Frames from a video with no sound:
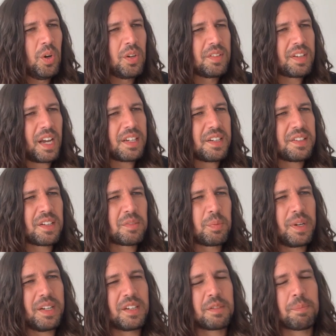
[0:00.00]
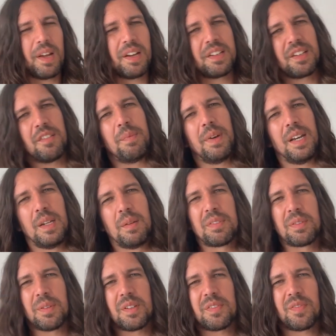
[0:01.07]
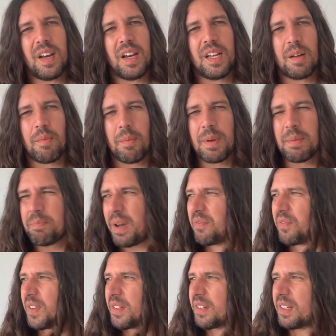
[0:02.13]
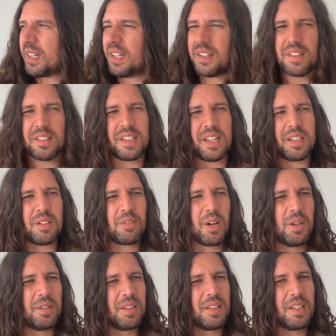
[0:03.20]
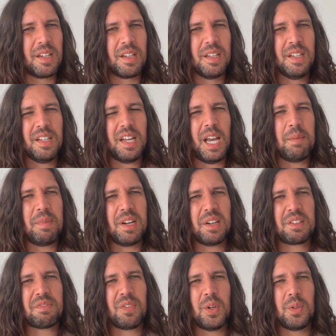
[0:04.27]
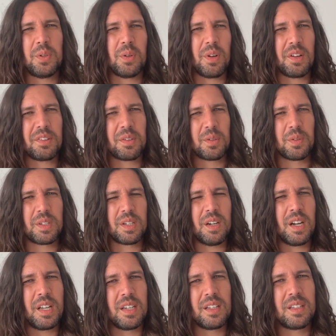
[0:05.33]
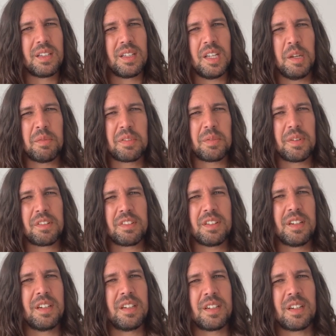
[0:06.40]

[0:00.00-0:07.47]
Jaggy says, weirdest place I've met an Ipswich fan. I'm in Bedfordshire here, just down the road in the M&S food hall. I saw a guy in an Ipswich shirt and